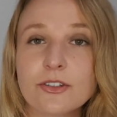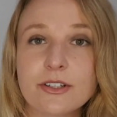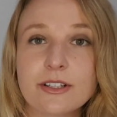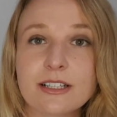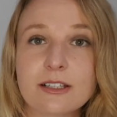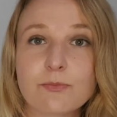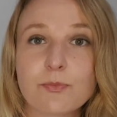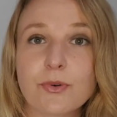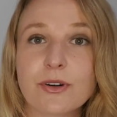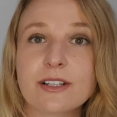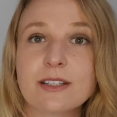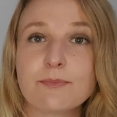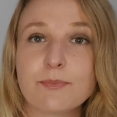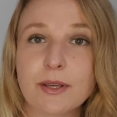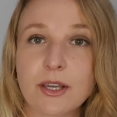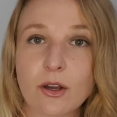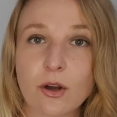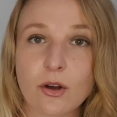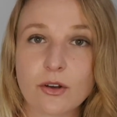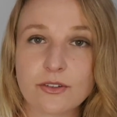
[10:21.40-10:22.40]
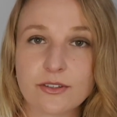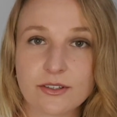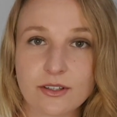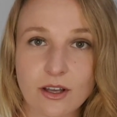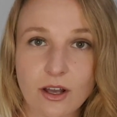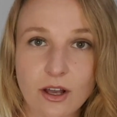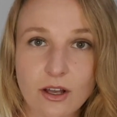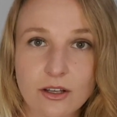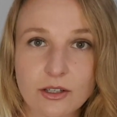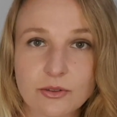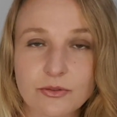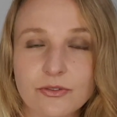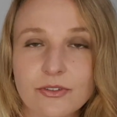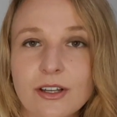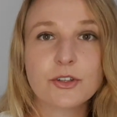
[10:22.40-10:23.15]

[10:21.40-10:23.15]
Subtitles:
to express because of.